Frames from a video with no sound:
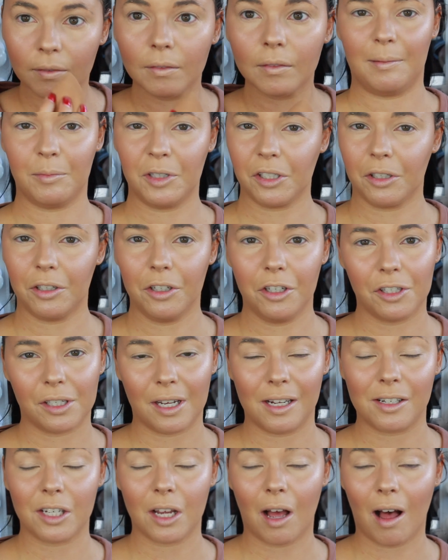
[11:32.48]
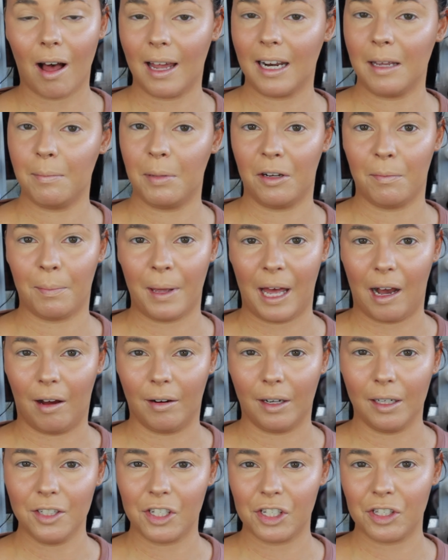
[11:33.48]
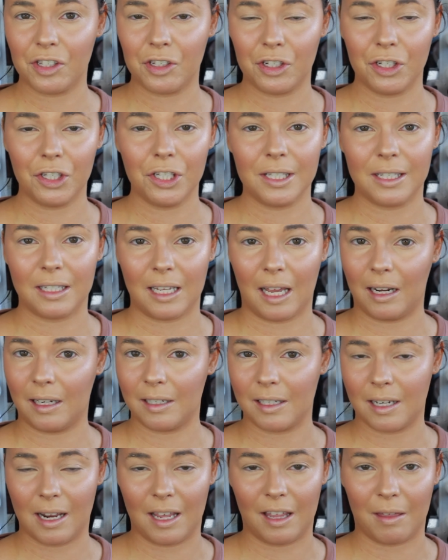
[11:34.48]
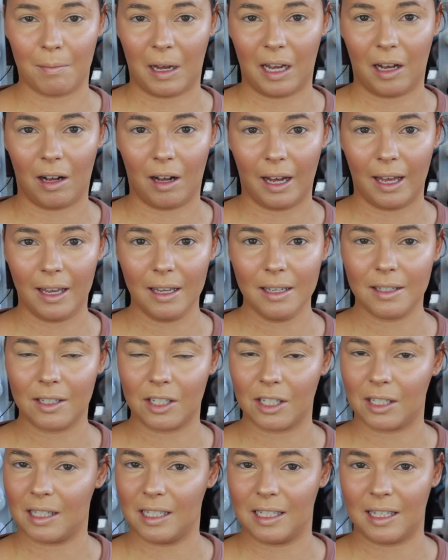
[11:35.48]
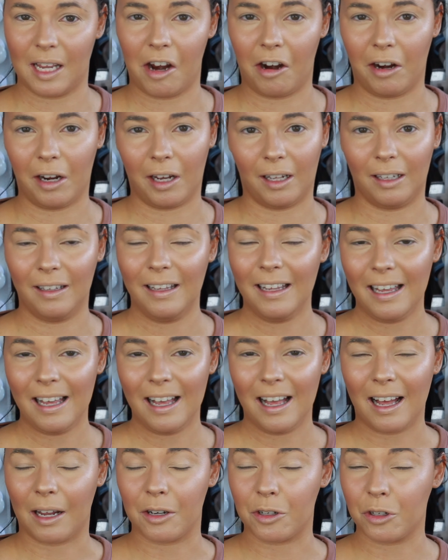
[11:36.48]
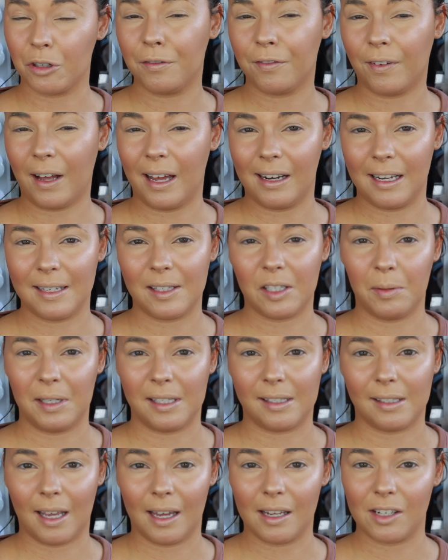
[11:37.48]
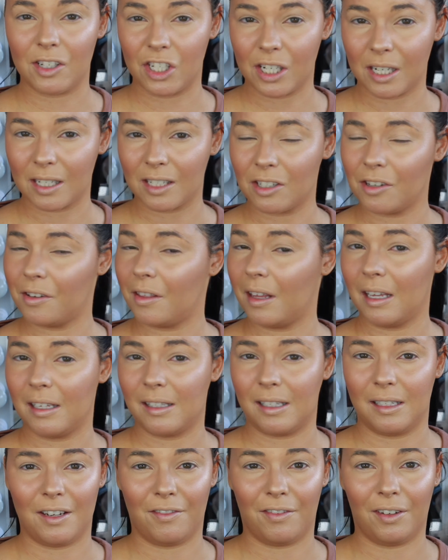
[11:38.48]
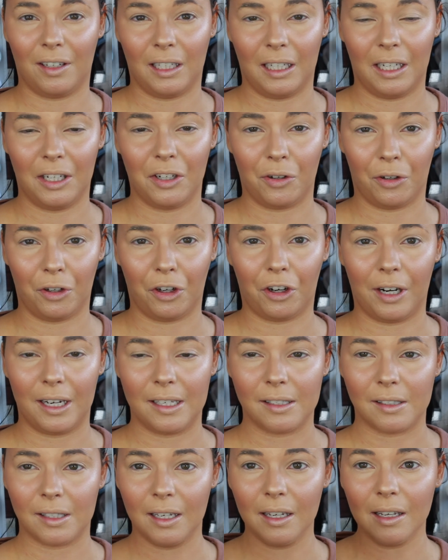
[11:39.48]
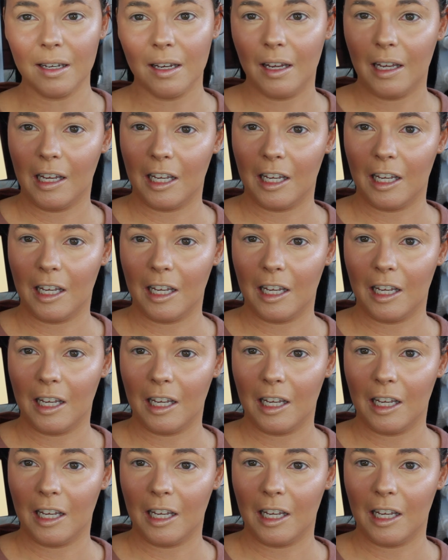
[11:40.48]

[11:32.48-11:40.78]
I'm just going to use a tiny bit of powder just to set underneath my eyes, just this area I do find needs to be set just so there's definitely no creasing.